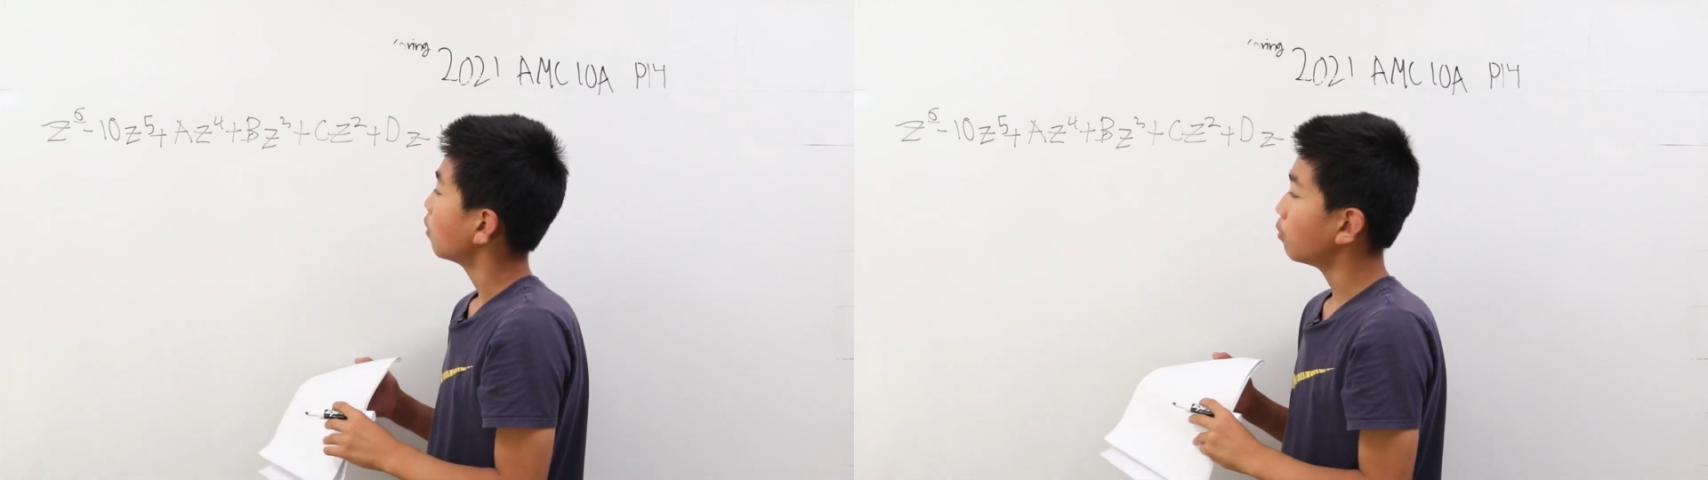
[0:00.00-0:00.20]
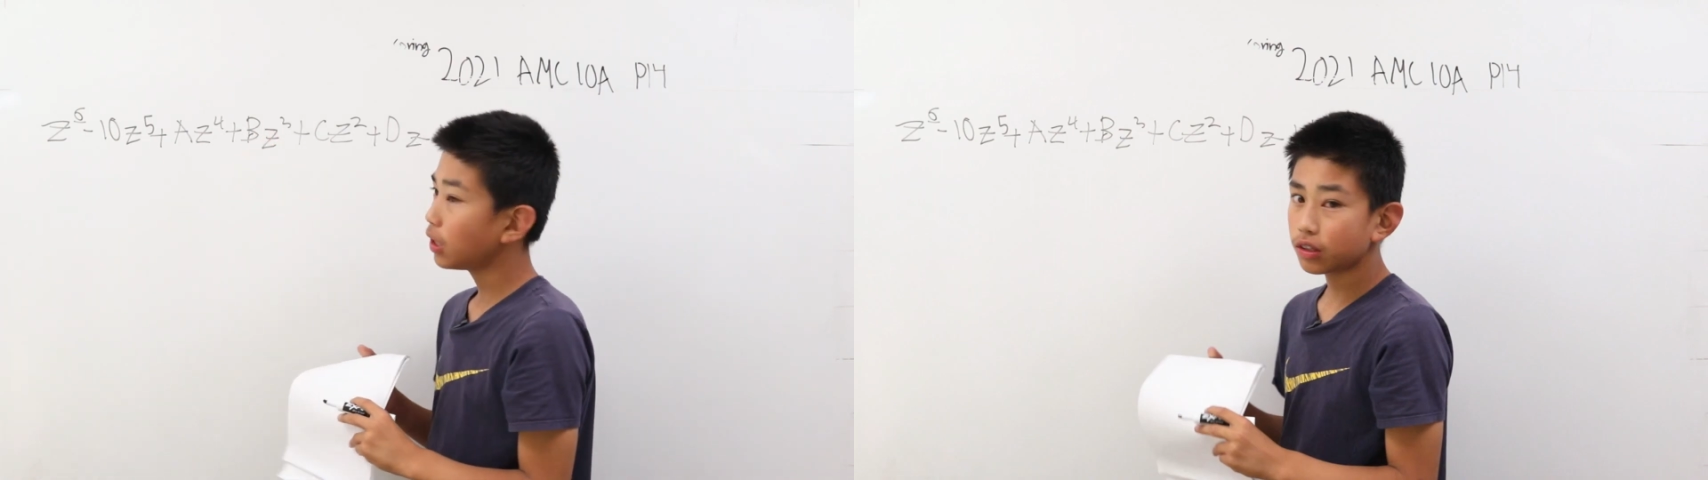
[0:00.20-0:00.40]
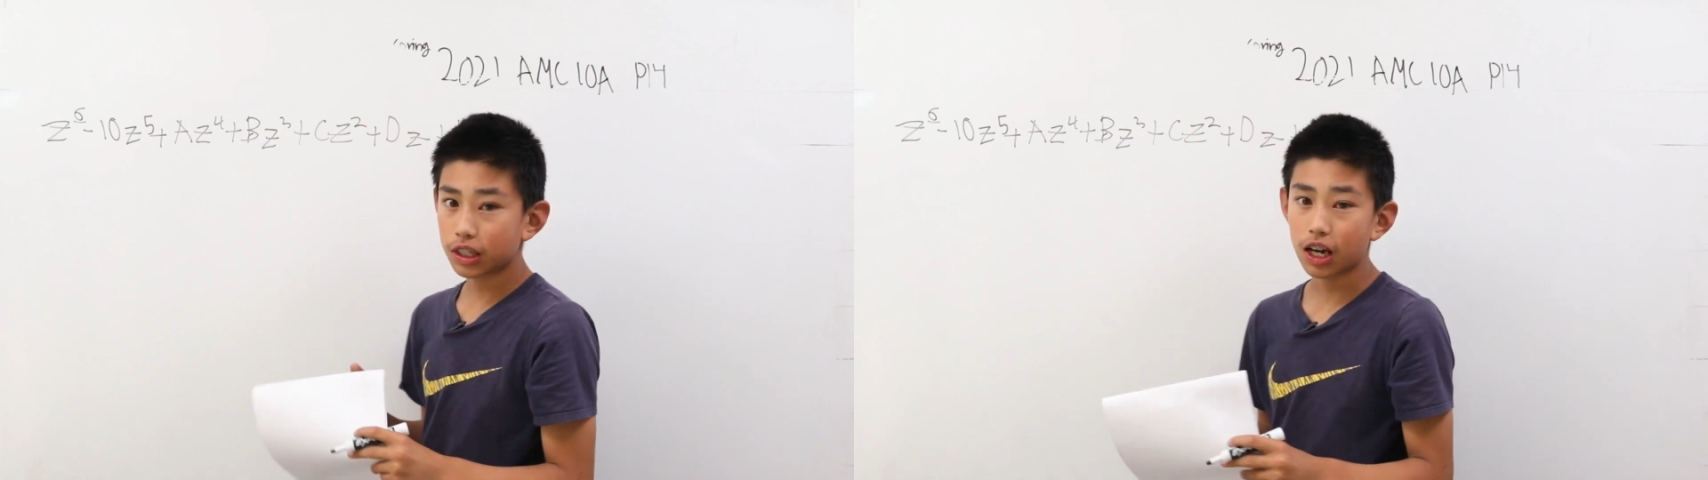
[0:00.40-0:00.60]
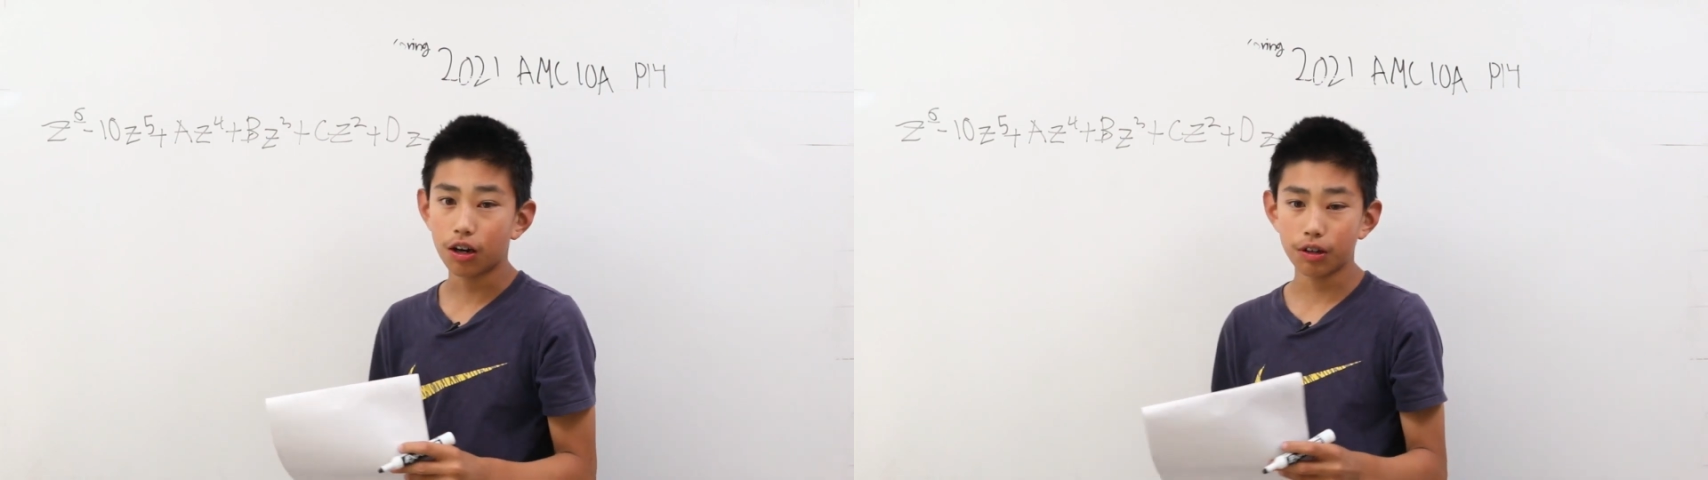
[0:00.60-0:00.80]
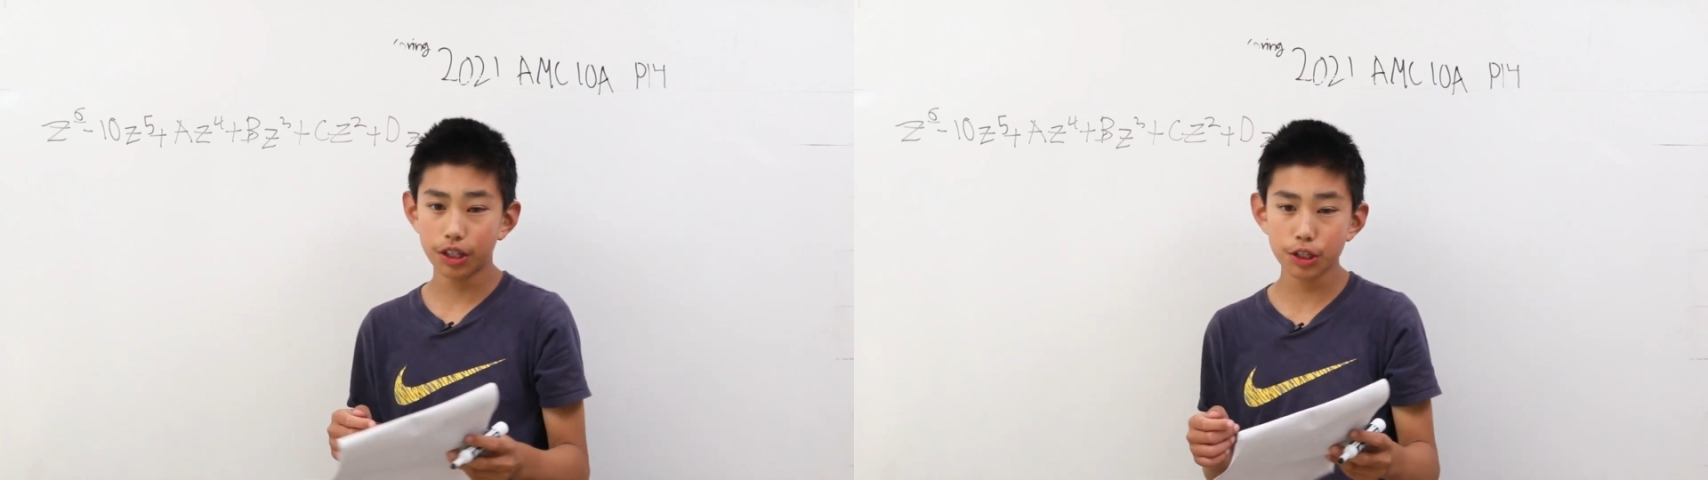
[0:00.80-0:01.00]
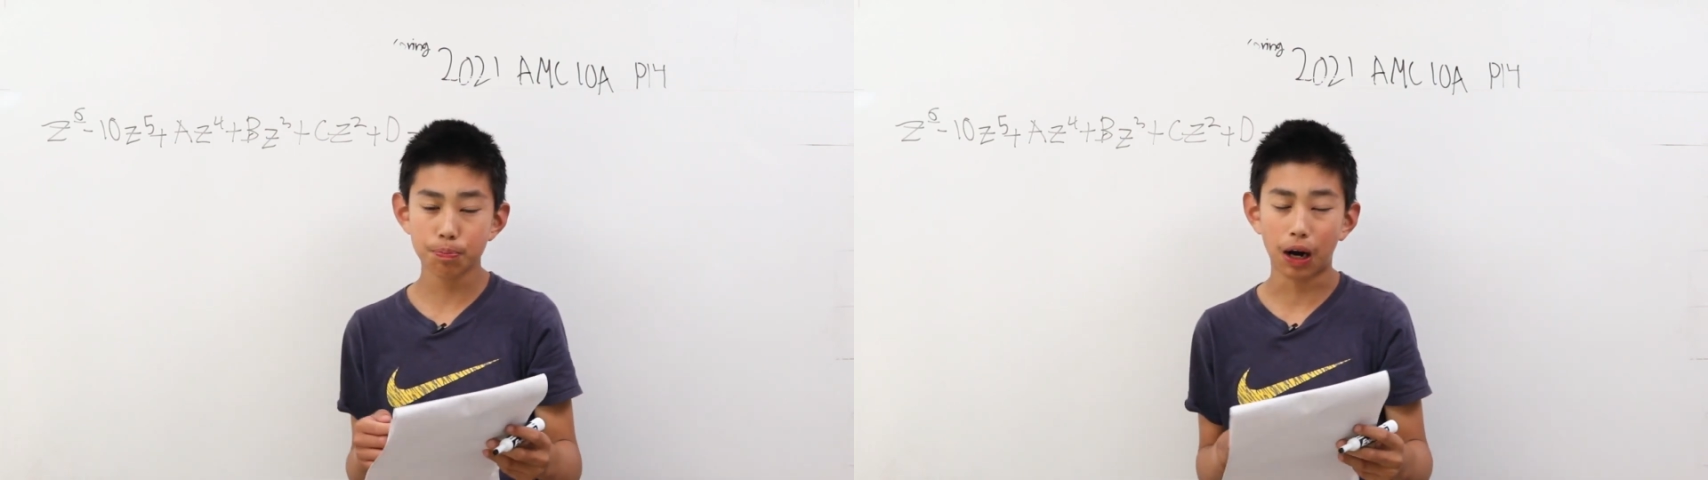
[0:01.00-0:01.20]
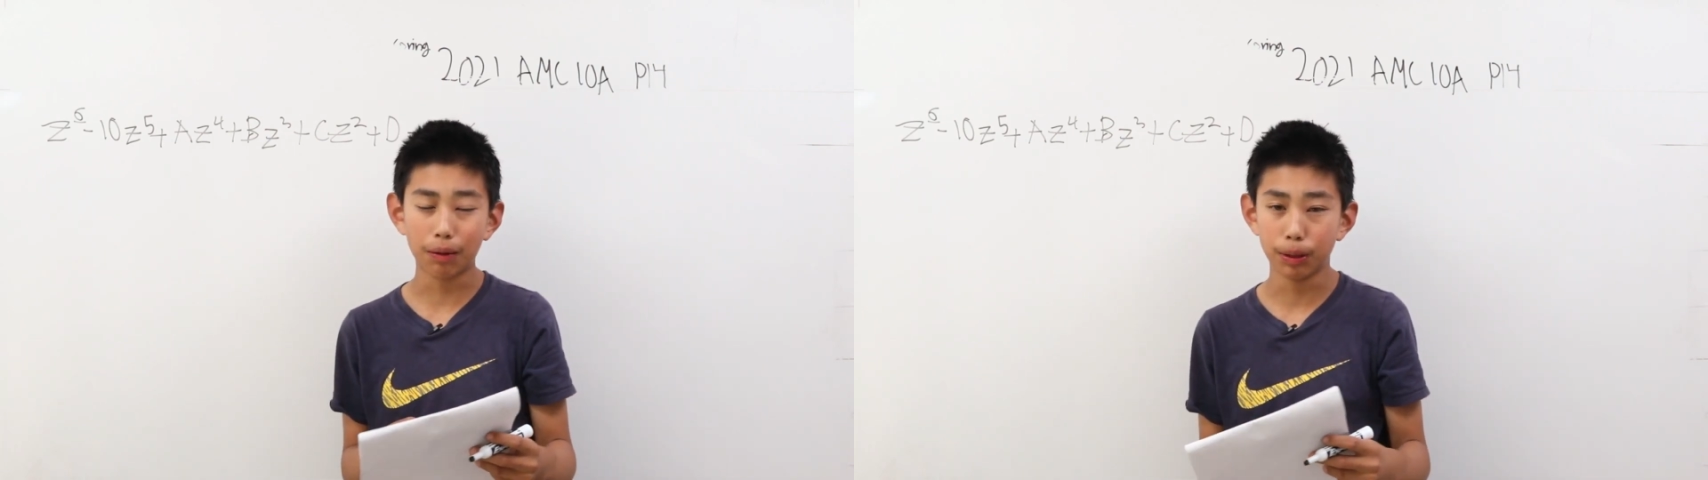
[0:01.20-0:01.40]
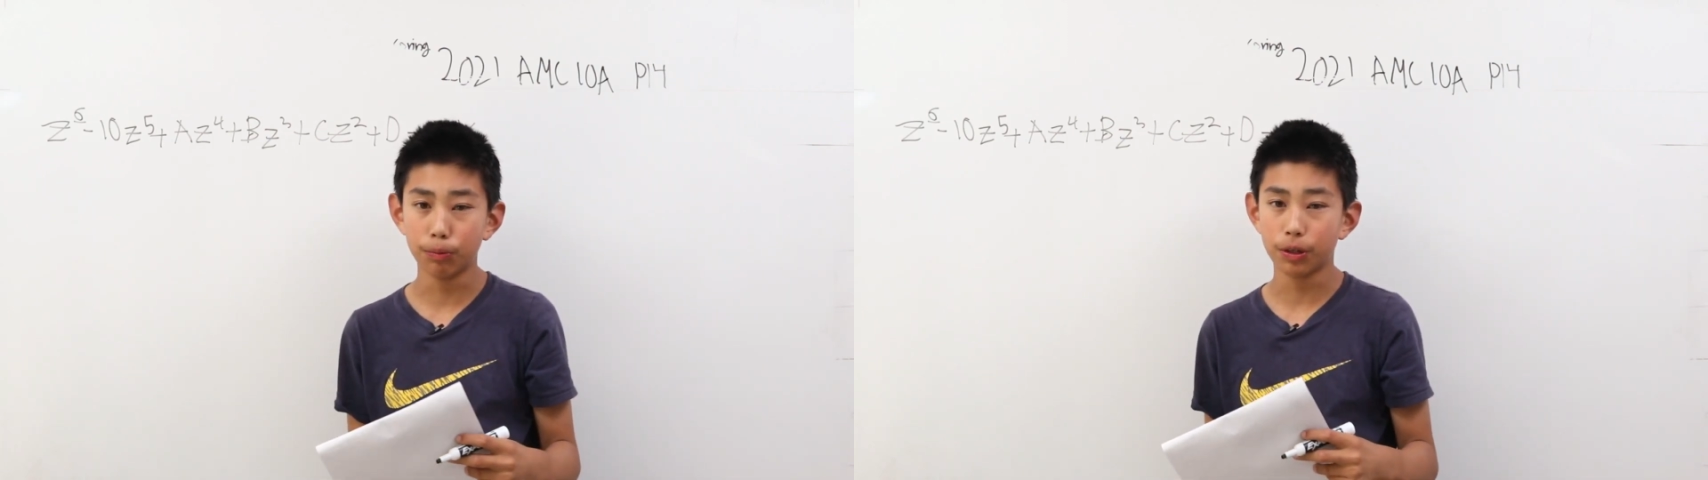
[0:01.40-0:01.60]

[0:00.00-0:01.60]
Well, now, in this problem,